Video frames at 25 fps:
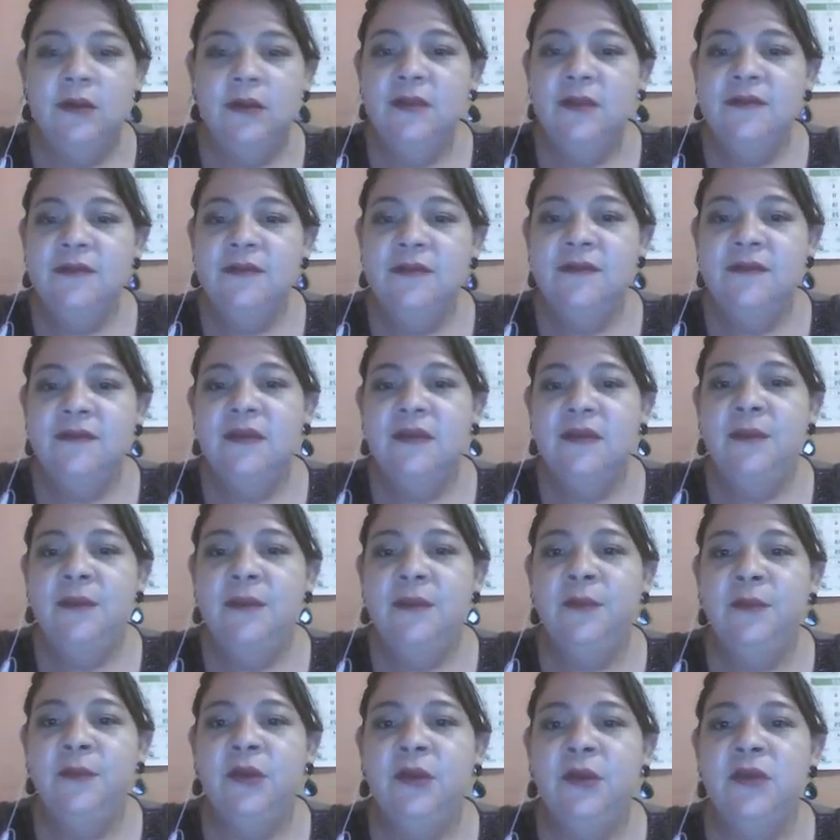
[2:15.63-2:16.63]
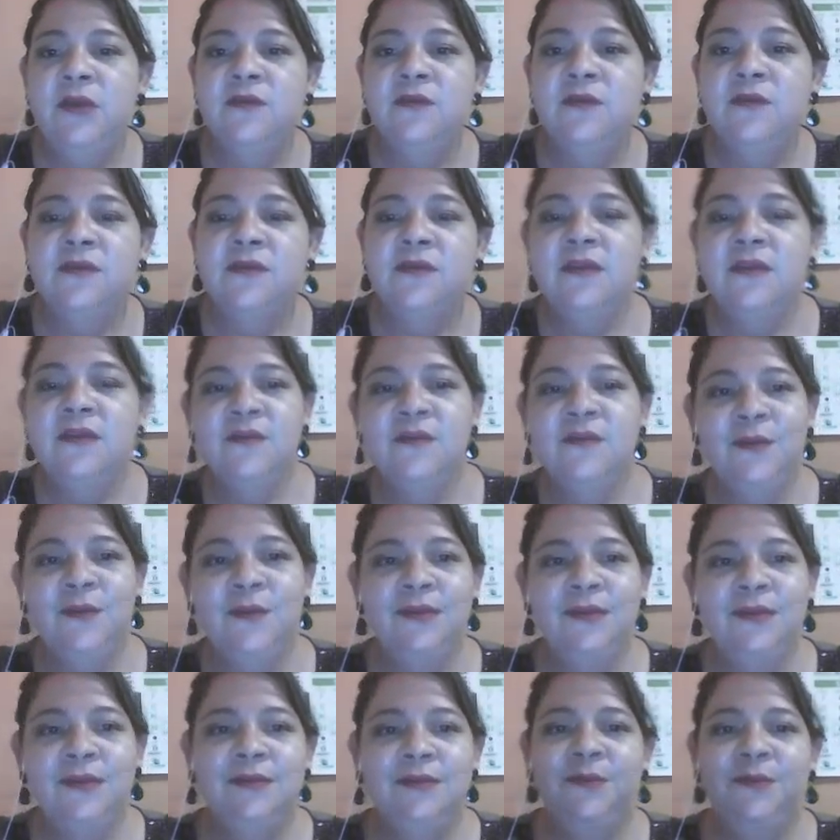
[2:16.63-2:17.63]
Let's see, I'm going to use this
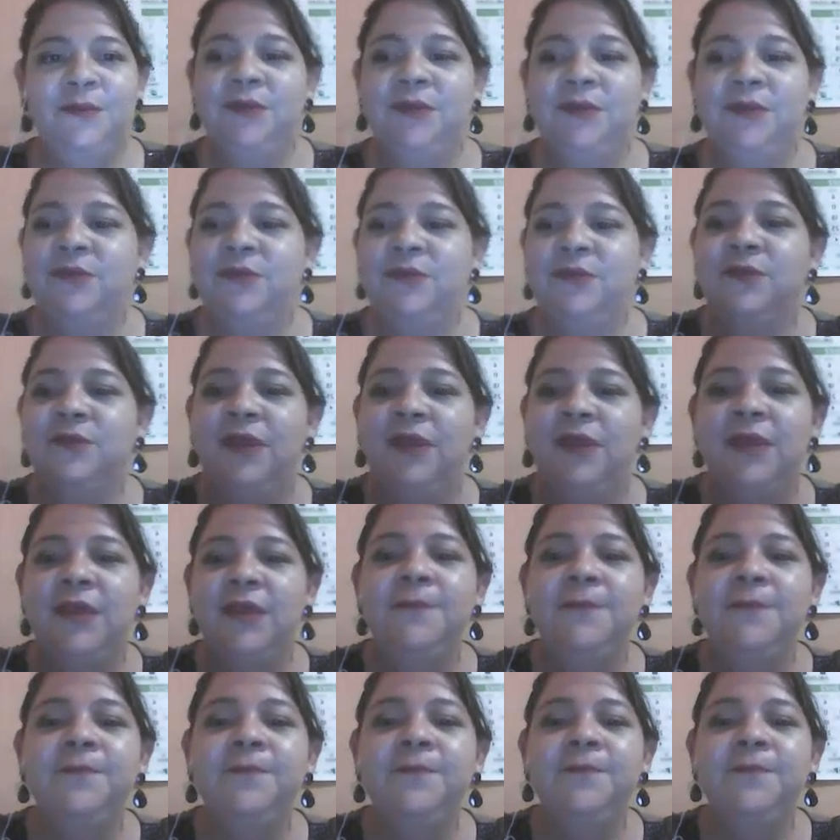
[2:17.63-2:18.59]
one right today.